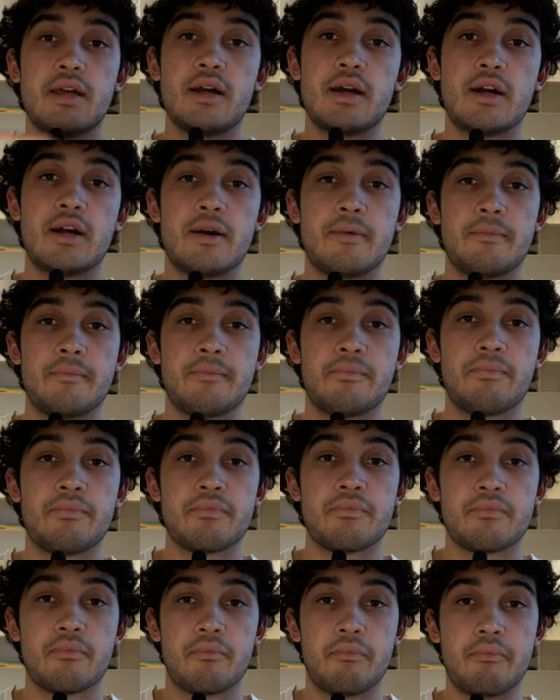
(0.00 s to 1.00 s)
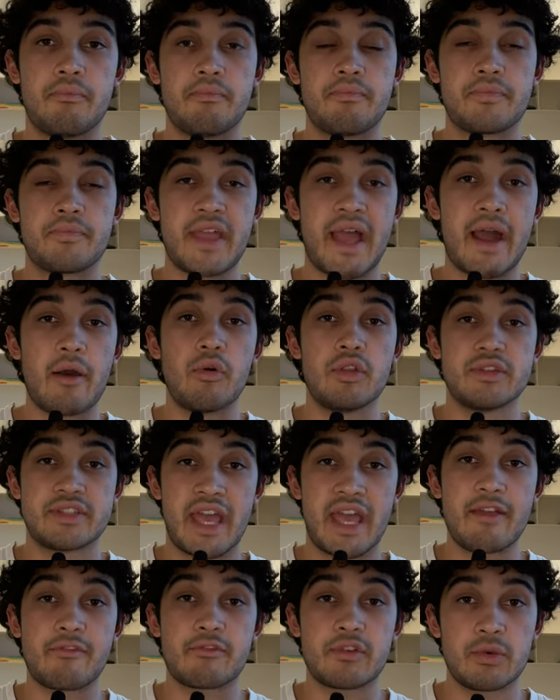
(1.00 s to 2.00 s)
towels
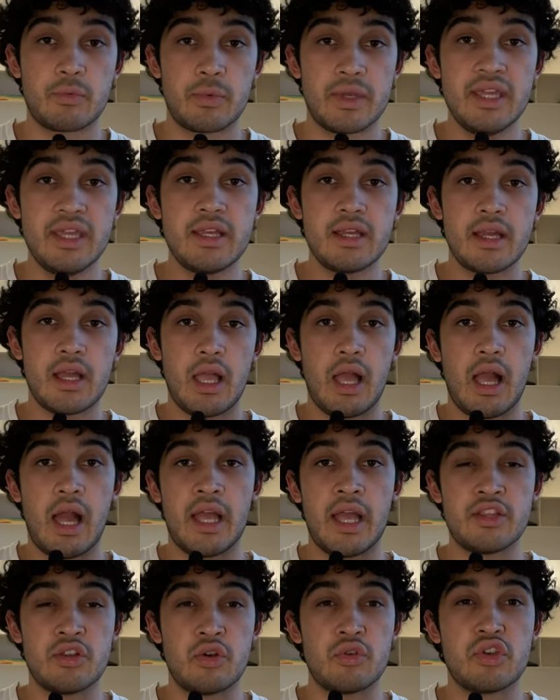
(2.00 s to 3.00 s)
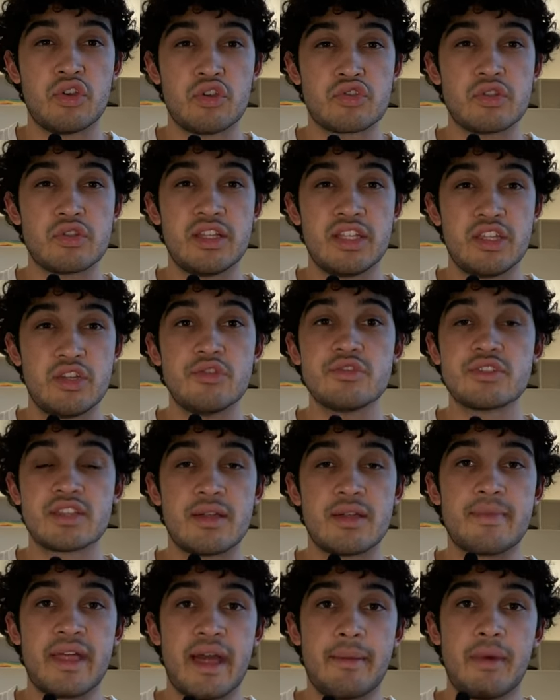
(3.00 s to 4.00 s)
every week, I don't usually use
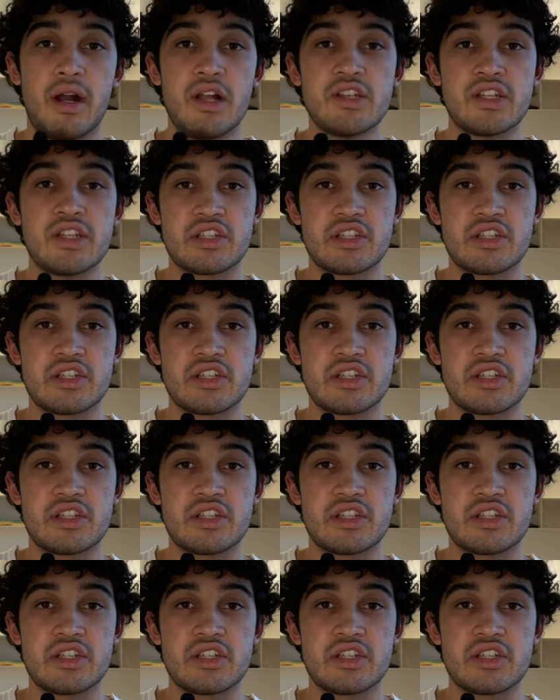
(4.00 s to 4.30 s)
them that much.